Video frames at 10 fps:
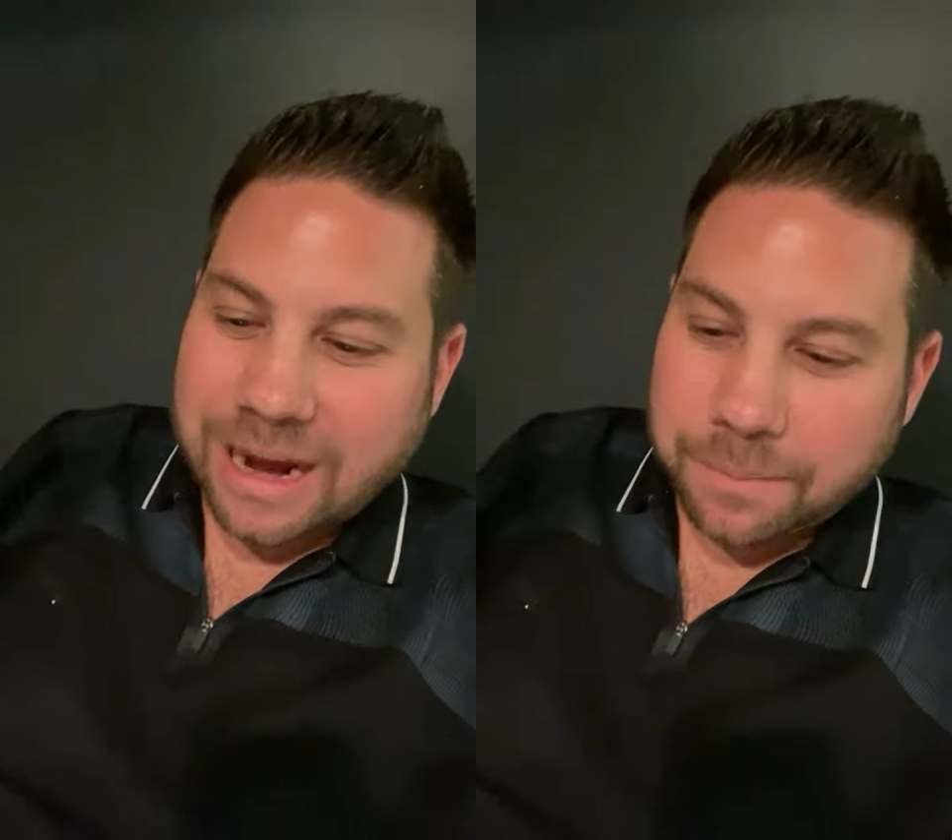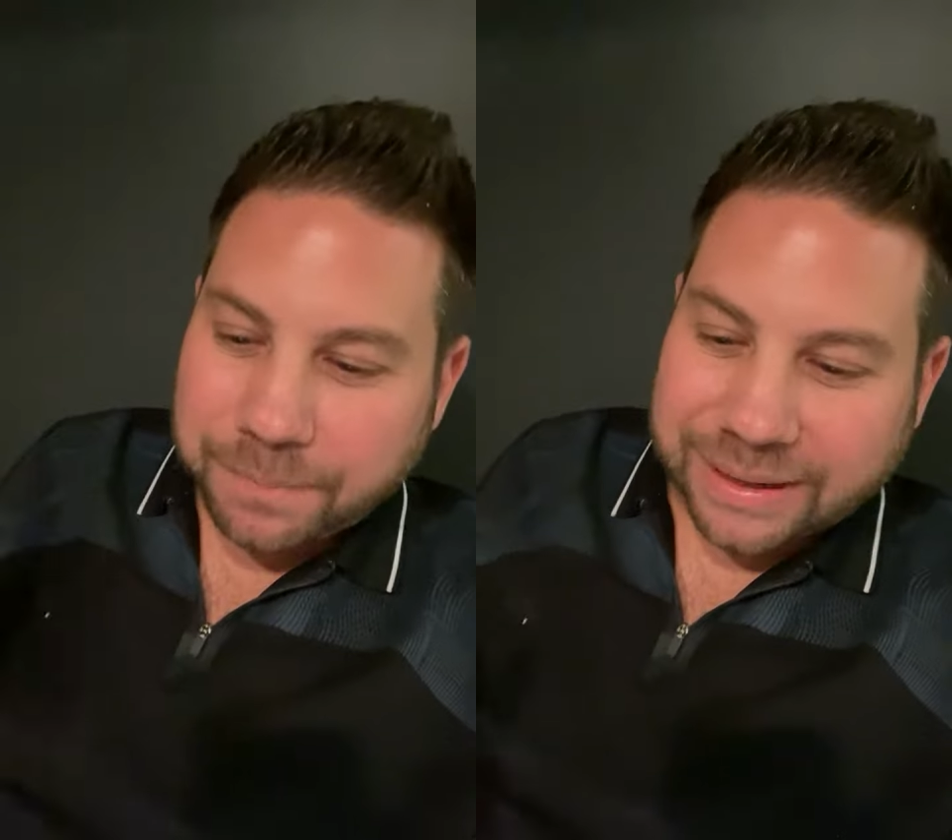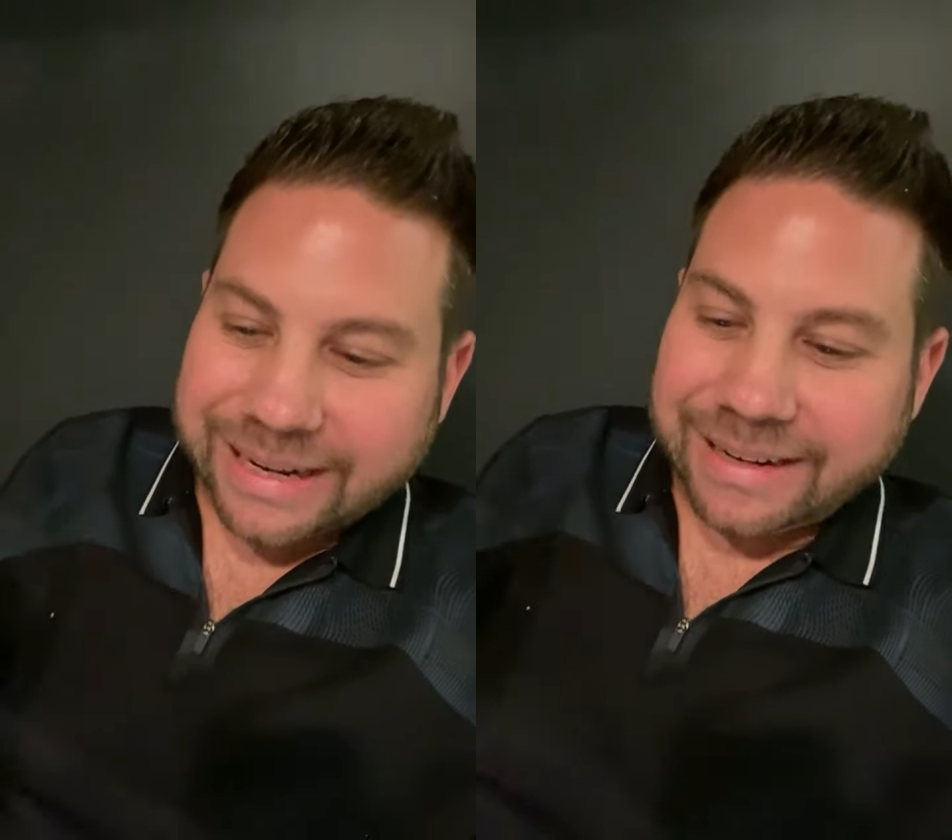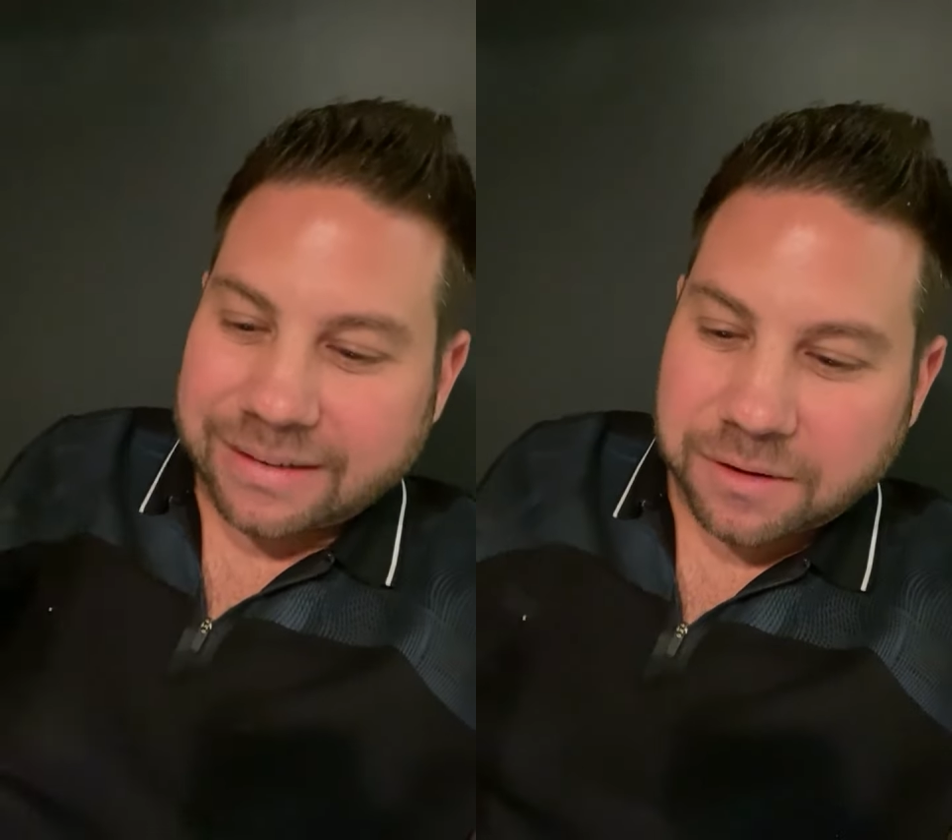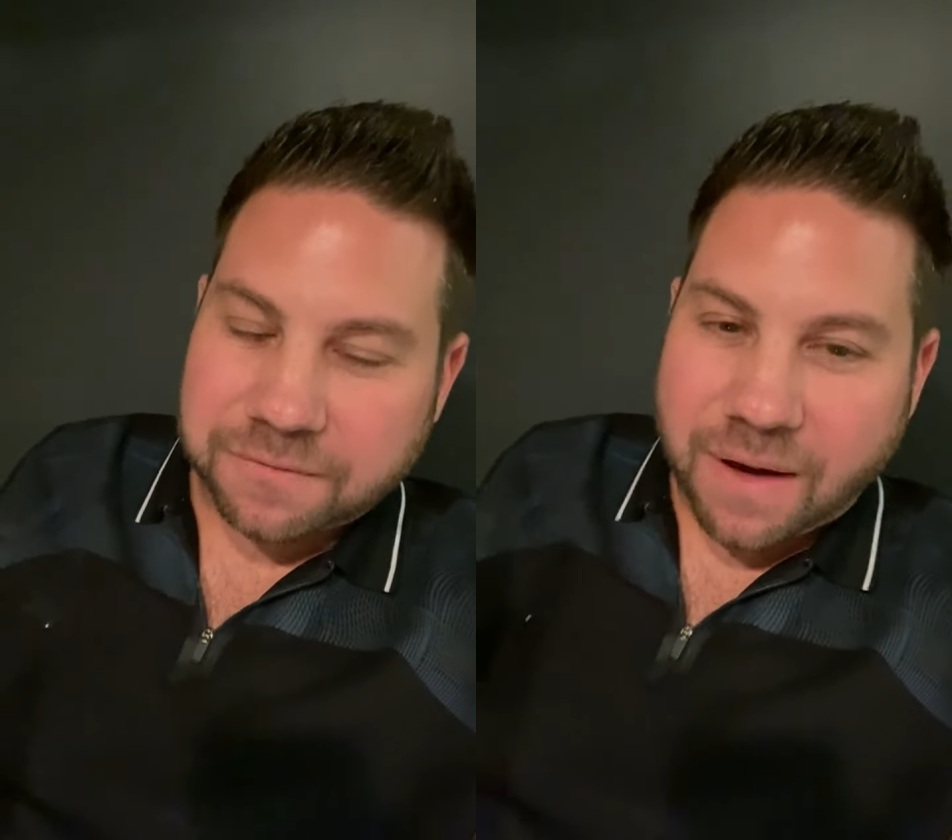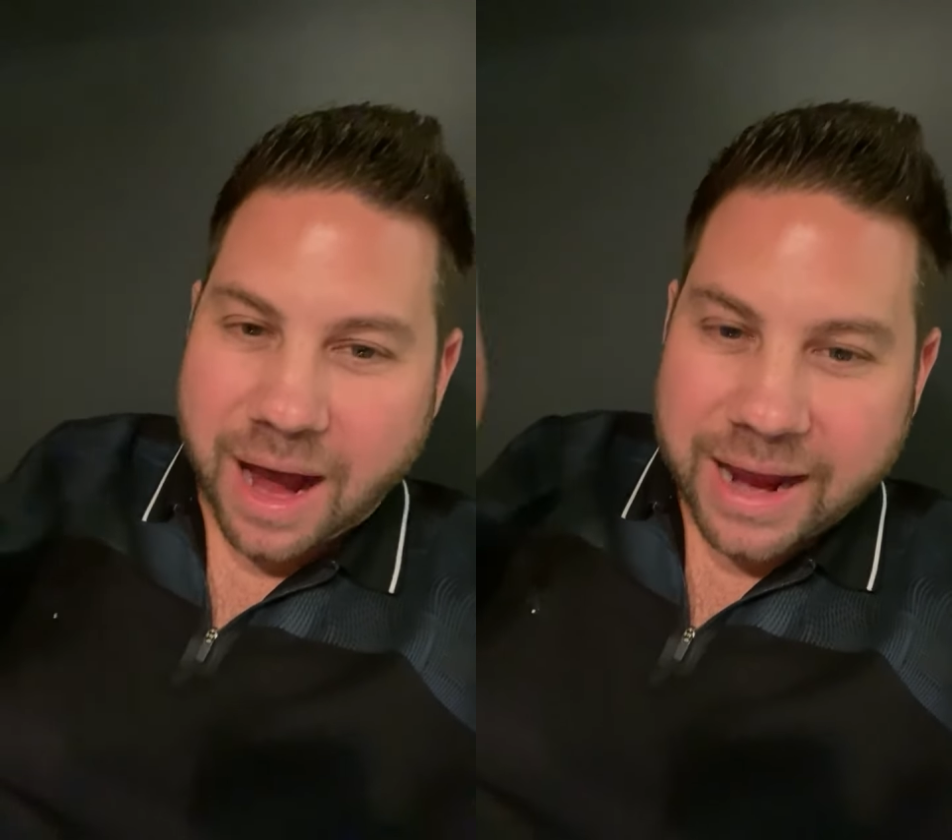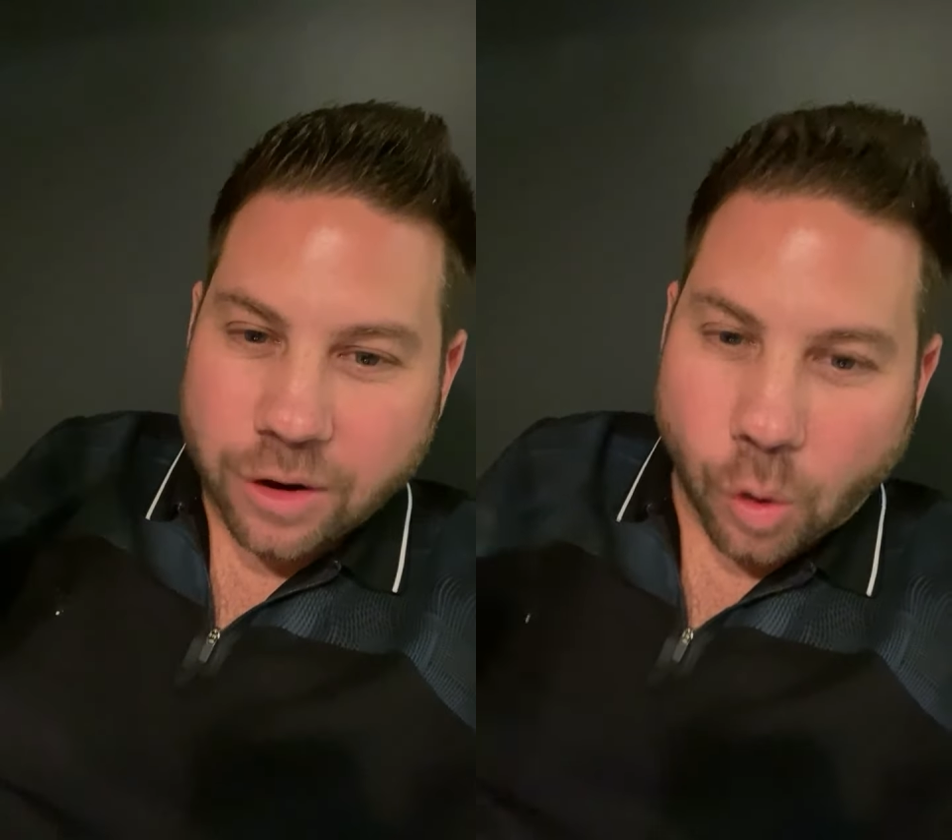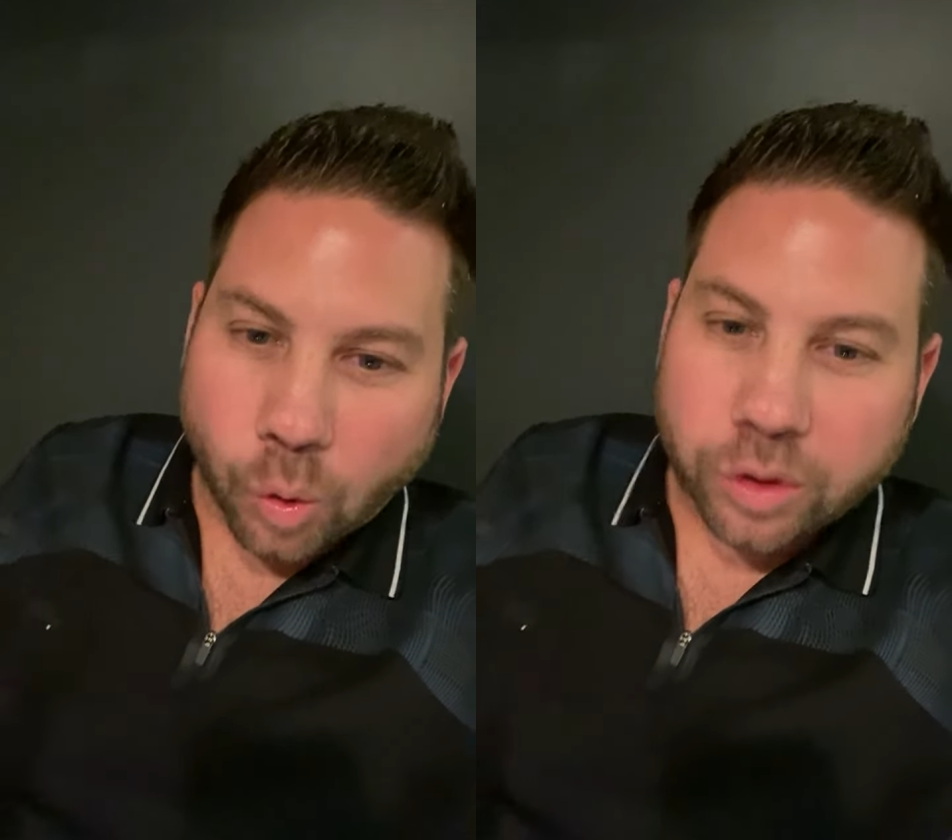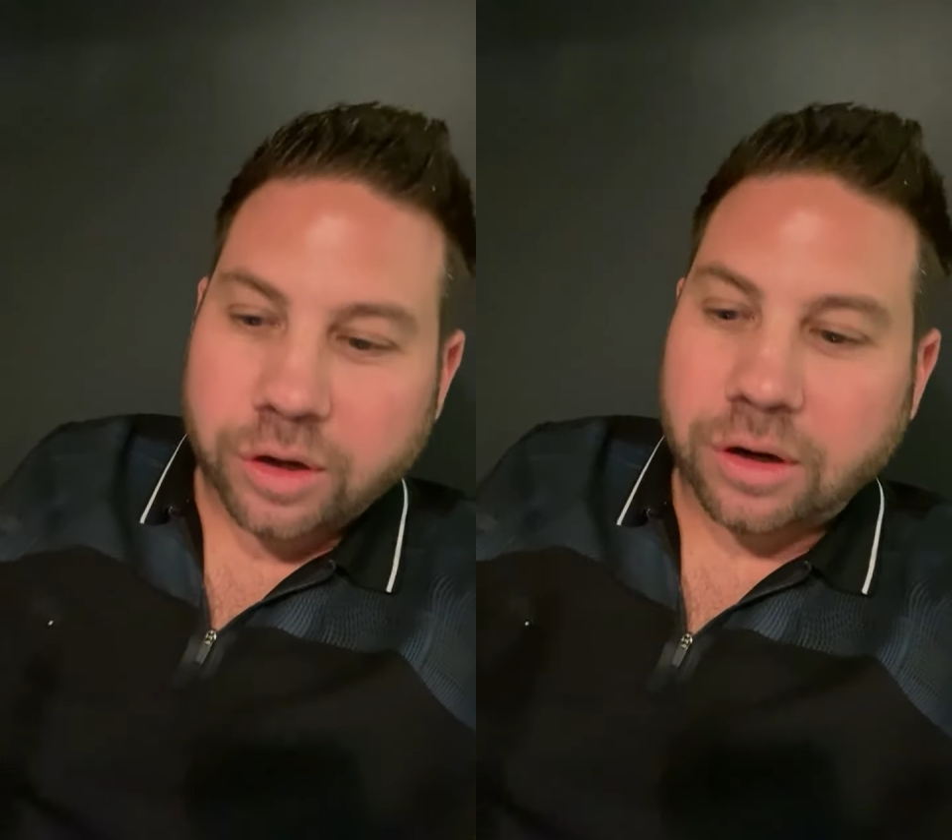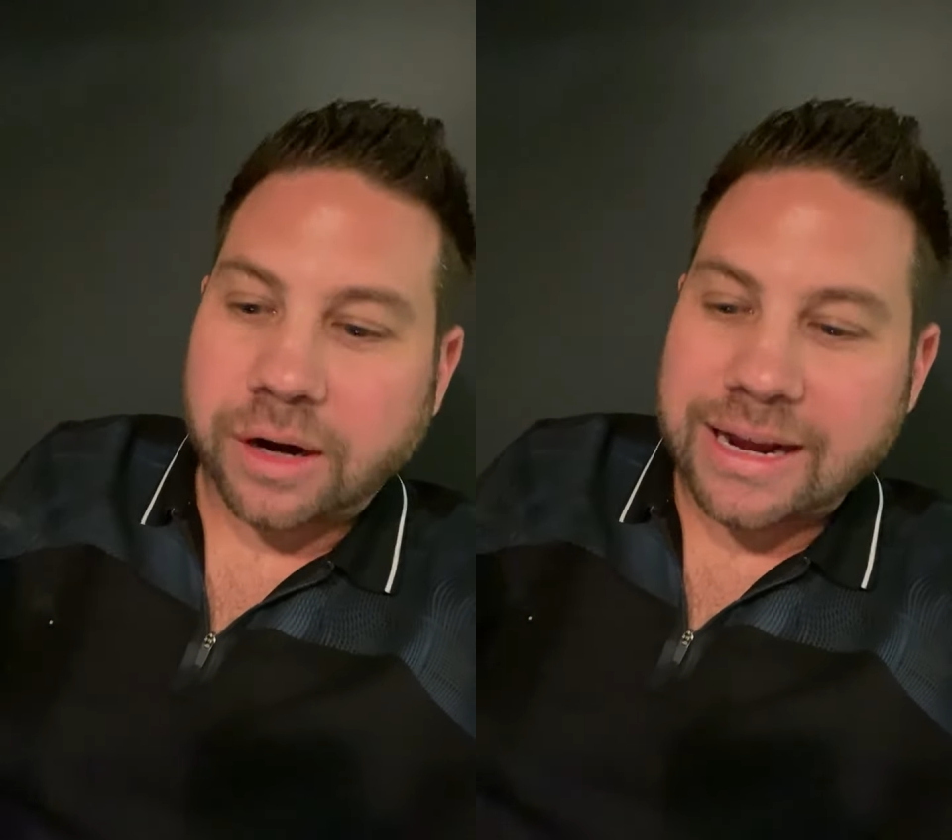complete divine
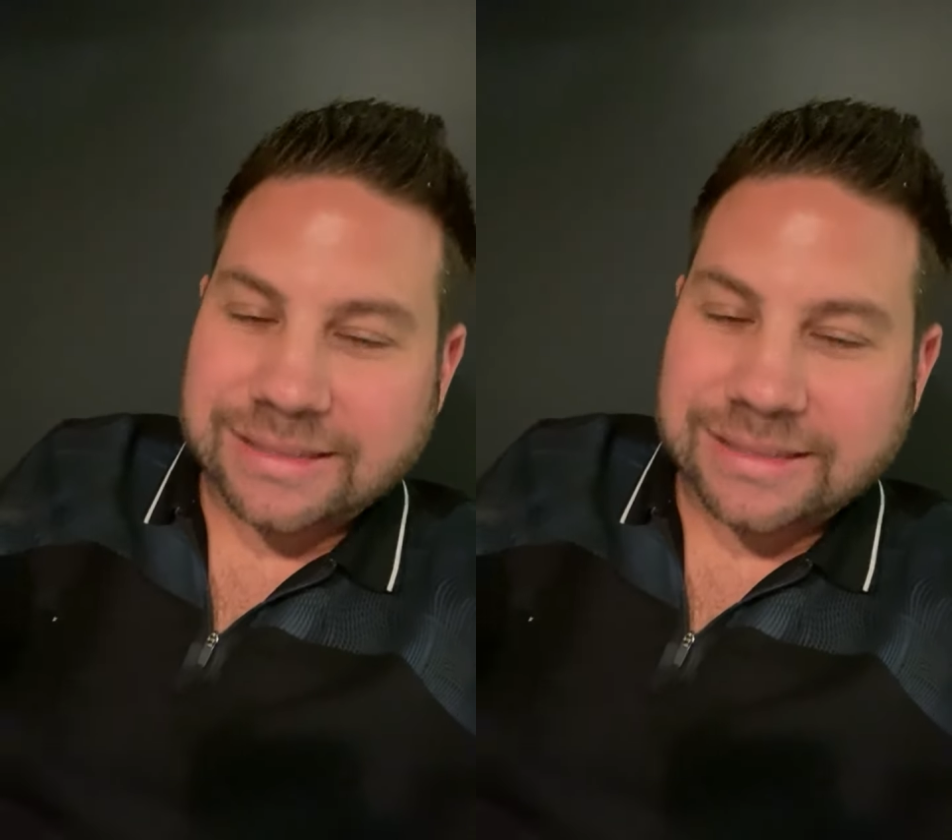order